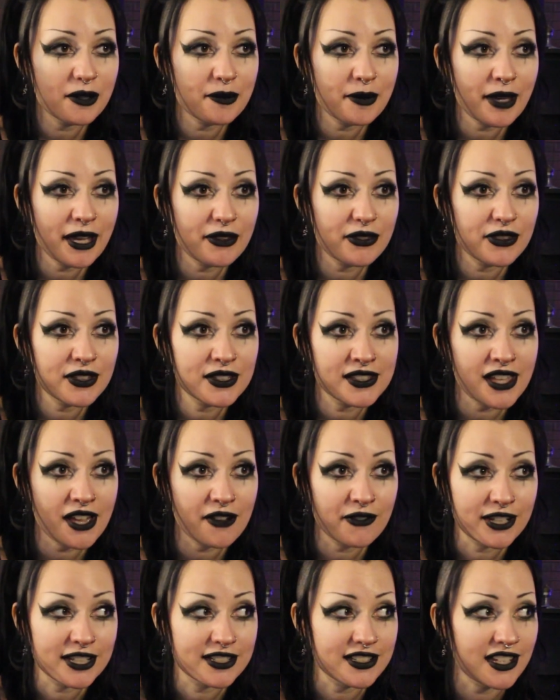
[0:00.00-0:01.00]
about this
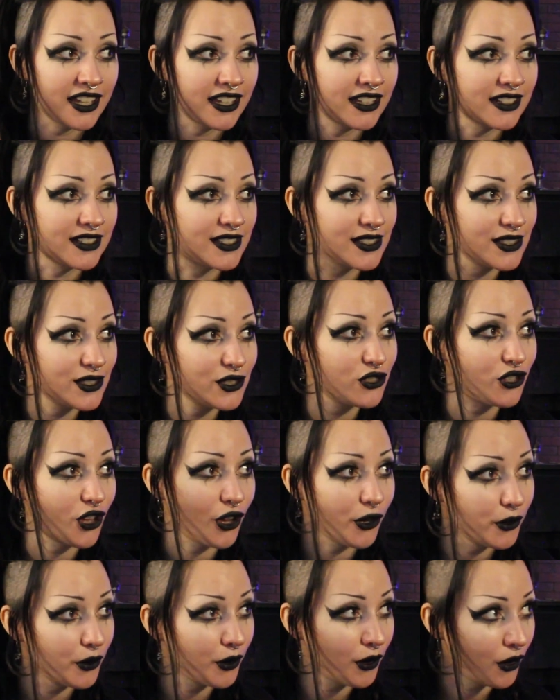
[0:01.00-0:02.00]
having taken so
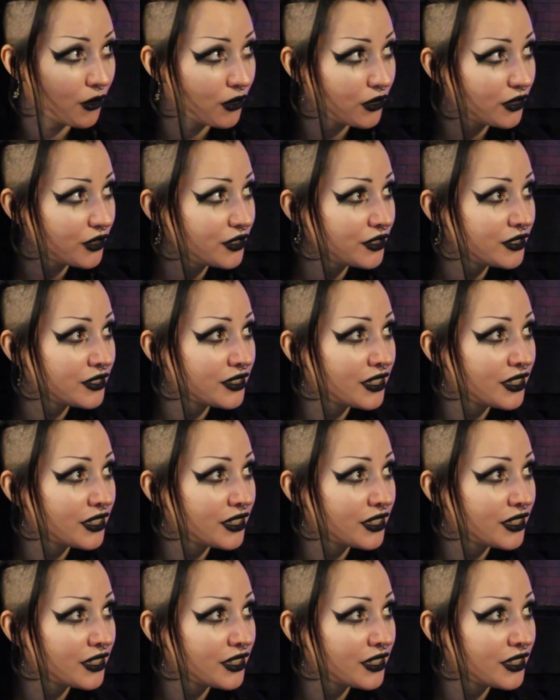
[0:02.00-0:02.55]
long.